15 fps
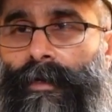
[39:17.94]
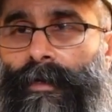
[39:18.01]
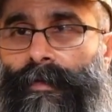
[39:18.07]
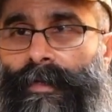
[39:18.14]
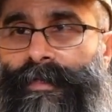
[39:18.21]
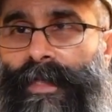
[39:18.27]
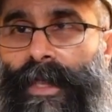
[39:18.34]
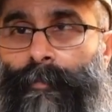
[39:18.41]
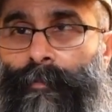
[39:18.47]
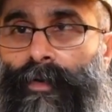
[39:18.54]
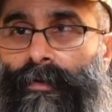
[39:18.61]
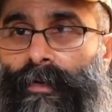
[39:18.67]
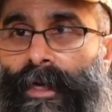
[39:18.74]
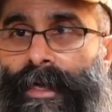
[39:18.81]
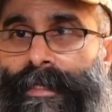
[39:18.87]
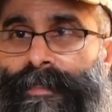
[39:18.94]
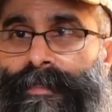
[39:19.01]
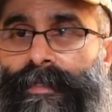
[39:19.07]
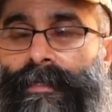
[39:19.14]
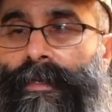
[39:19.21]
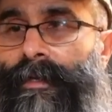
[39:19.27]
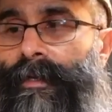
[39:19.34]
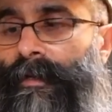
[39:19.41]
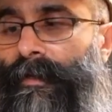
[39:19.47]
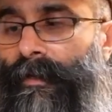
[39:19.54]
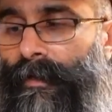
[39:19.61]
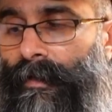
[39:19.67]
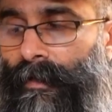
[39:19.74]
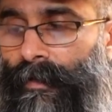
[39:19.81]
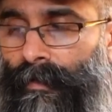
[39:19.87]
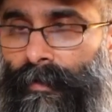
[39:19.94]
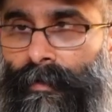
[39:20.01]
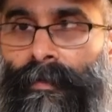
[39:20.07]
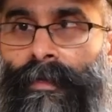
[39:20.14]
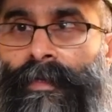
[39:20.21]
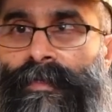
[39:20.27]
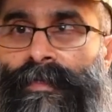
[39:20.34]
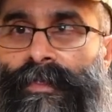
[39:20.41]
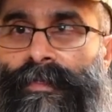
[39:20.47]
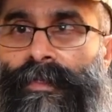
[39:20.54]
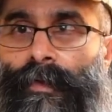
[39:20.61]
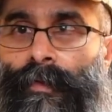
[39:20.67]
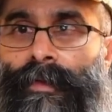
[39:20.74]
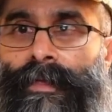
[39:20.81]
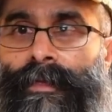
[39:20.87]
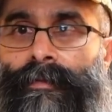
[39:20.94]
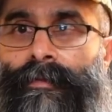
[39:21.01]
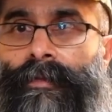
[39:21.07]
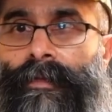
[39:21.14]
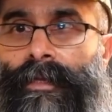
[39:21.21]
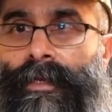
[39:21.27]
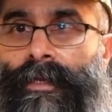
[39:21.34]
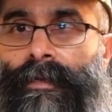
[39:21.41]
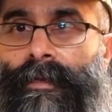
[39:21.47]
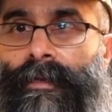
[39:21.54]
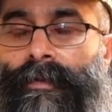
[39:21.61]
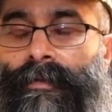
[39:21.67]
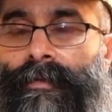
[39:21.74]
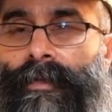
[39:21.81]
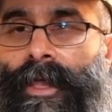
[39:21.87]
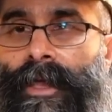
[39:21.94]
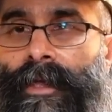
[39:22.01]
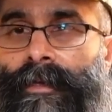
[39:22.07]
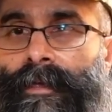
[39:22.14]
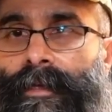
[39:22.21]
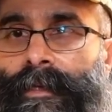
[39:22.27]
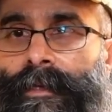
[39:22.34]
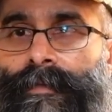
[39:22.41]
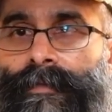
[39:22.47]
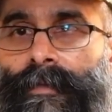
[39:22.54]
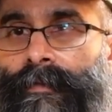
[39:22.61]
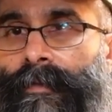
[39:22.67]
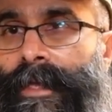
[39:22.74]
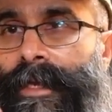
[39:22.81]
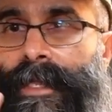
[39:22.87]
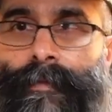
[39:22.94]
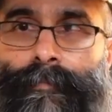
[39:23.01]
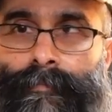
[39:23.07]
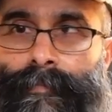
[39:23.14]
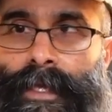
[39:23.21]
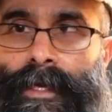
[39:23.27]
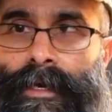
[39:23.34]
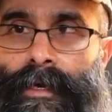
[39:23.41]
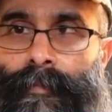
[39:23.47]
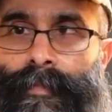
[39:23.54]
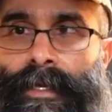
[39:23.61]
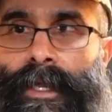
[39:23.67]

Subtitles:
these amber lights, this is the only other thing that is lighting me up.